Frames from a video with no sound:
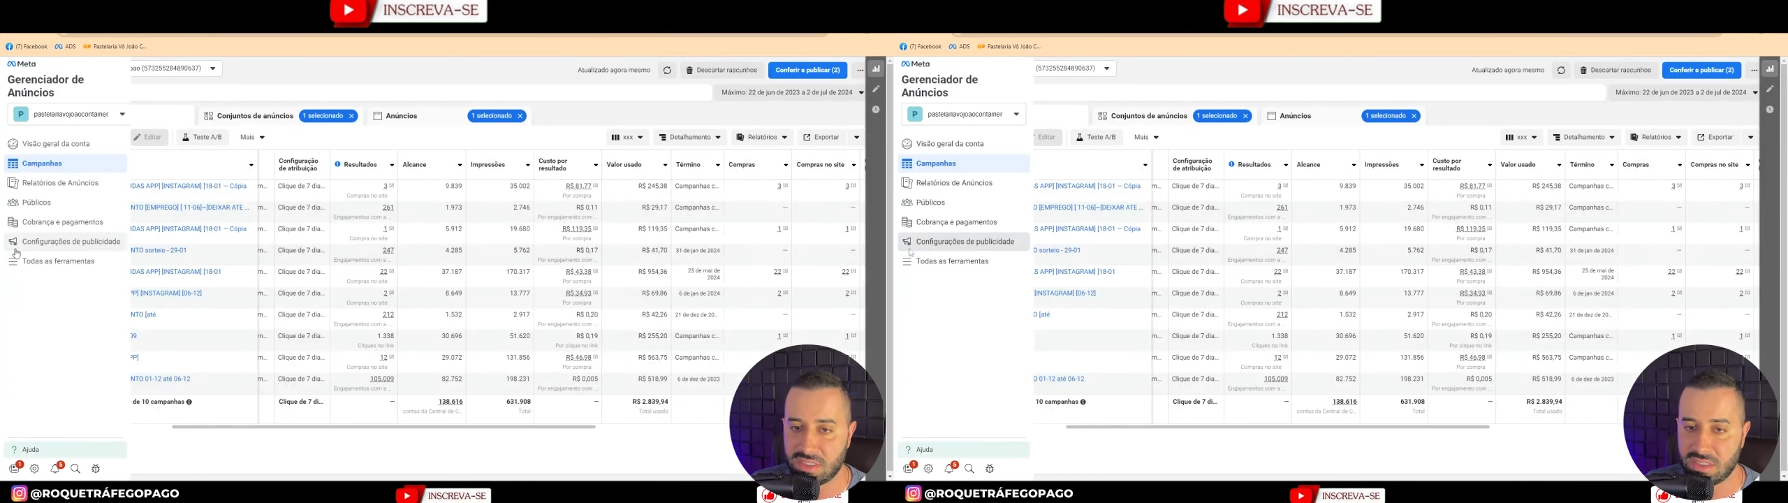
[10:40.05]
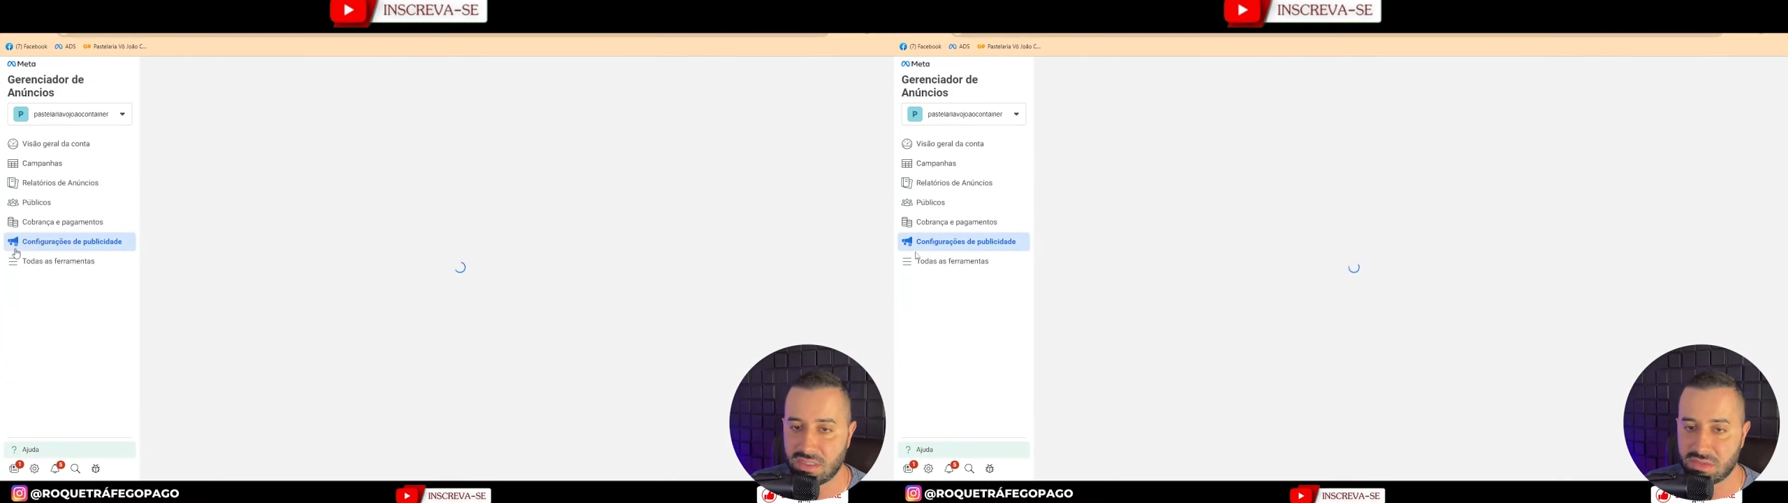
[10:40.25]

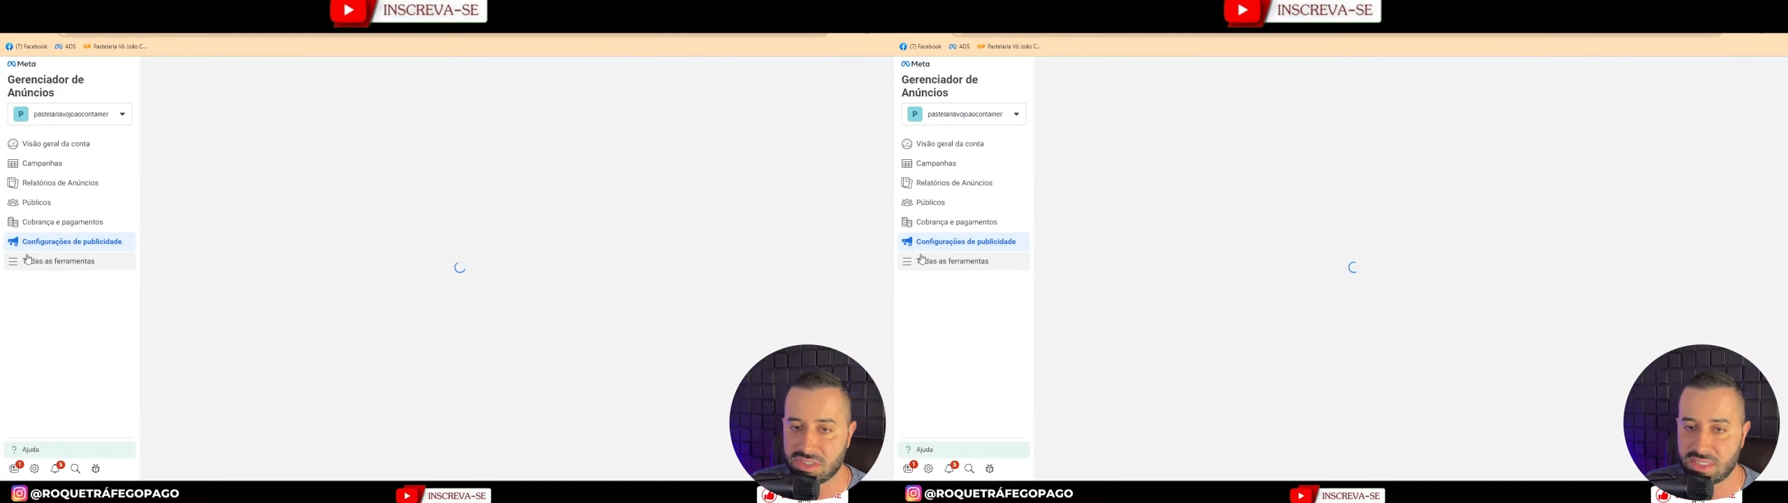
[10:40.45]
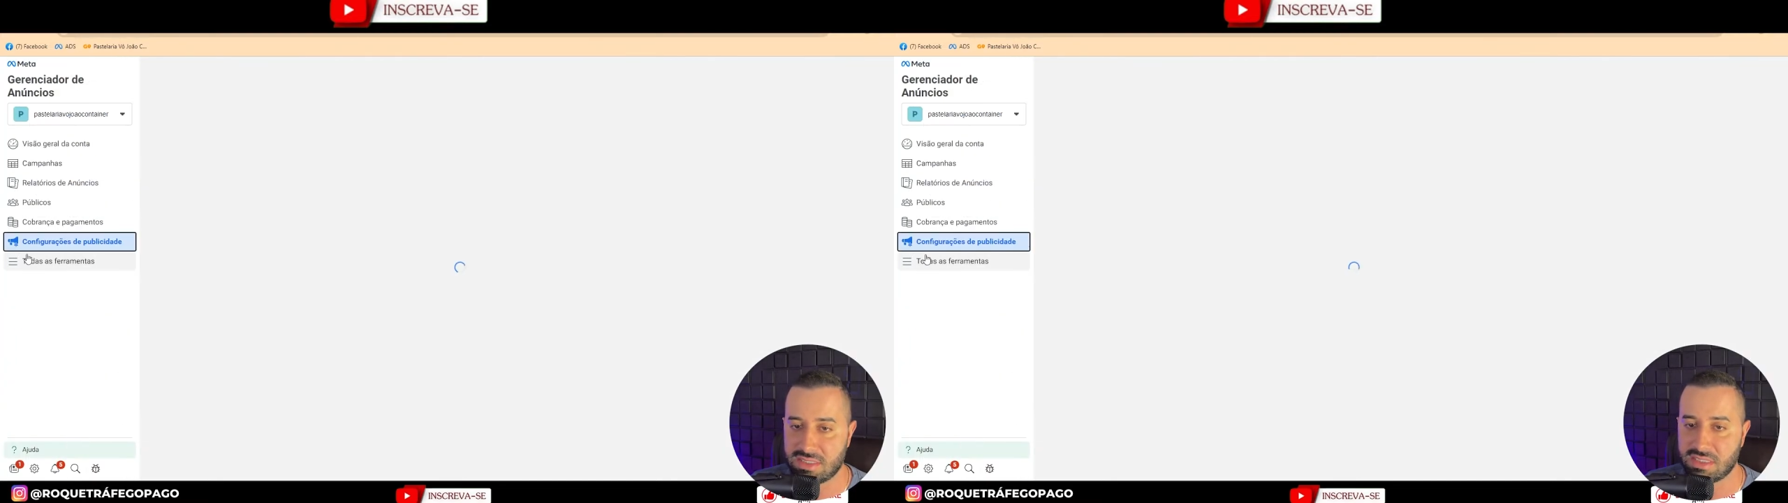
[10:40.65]
oh,
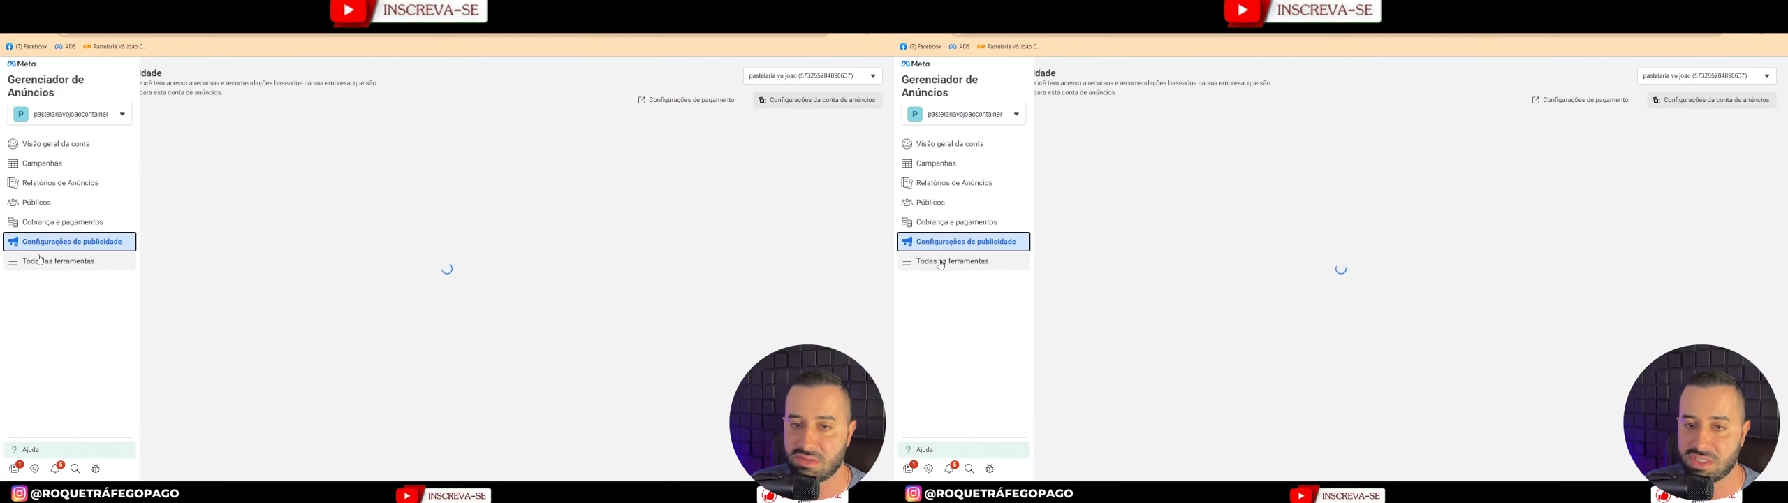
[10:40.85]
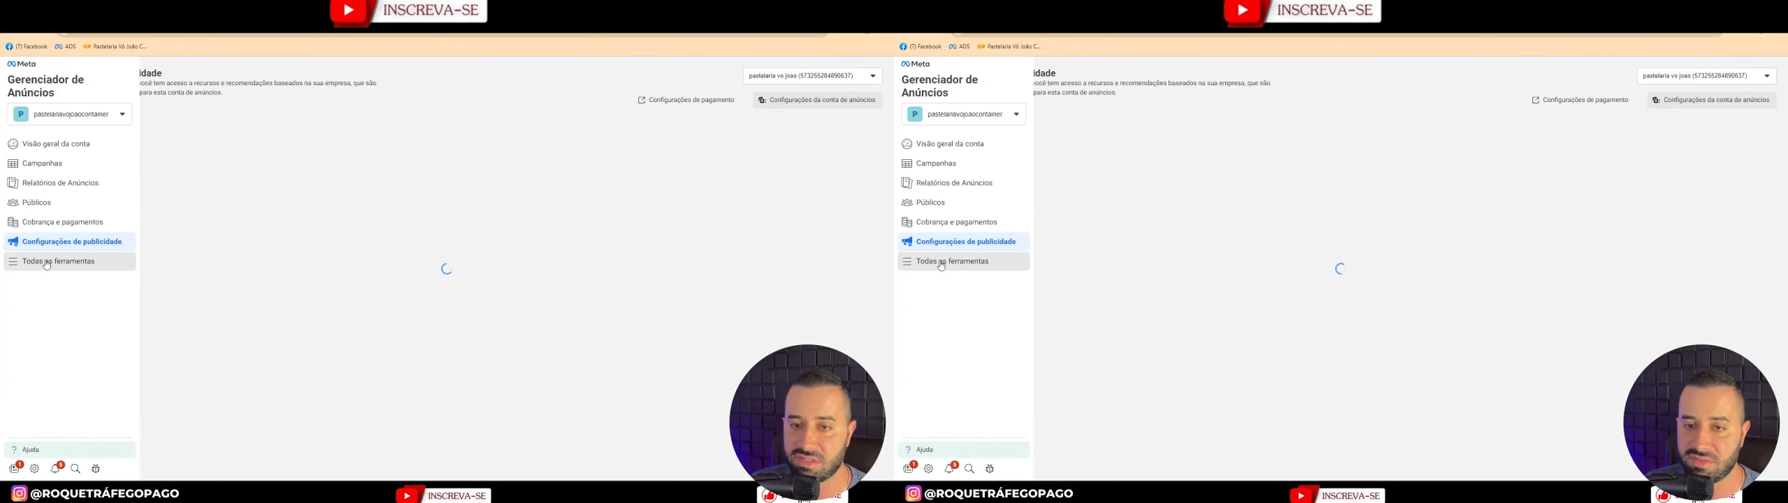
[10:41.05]
in the
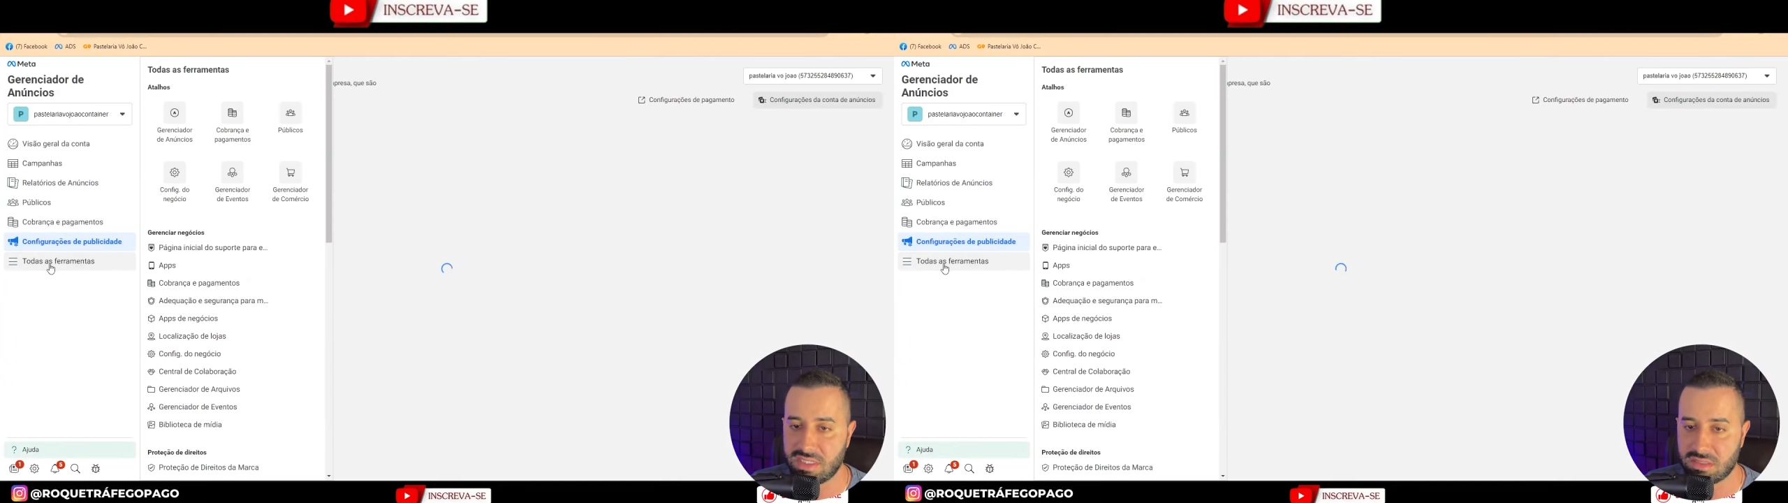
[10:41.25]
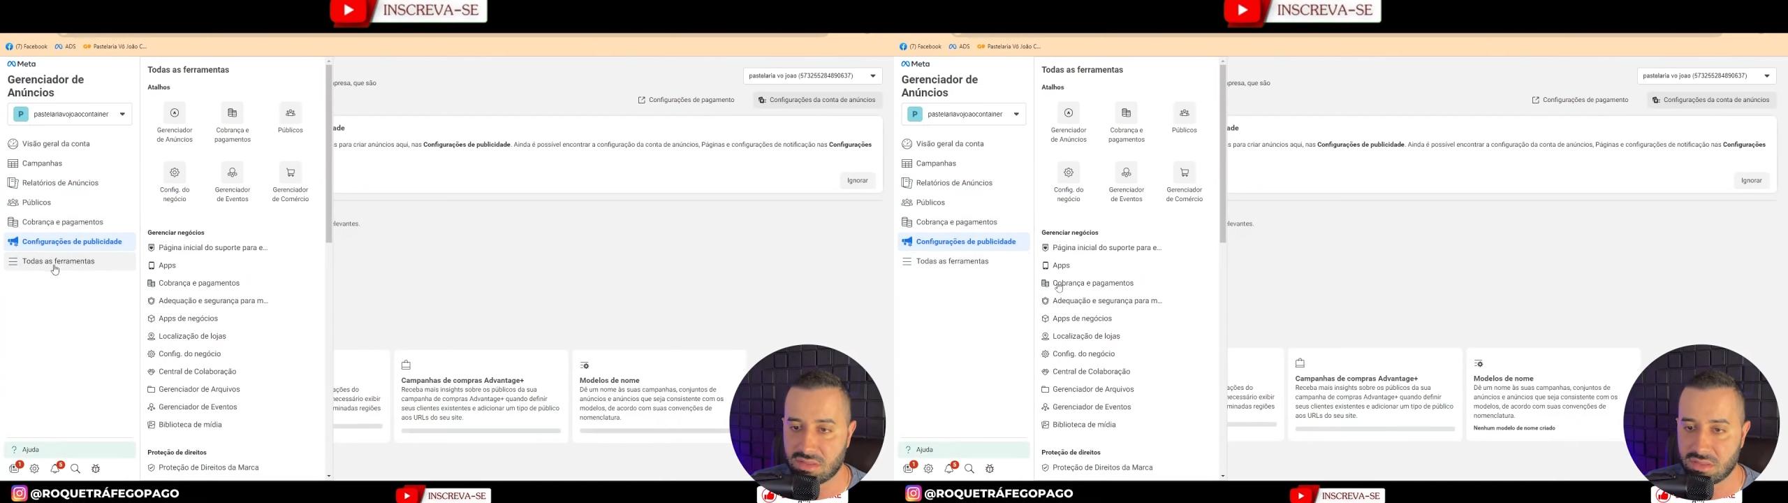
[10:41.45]
event manager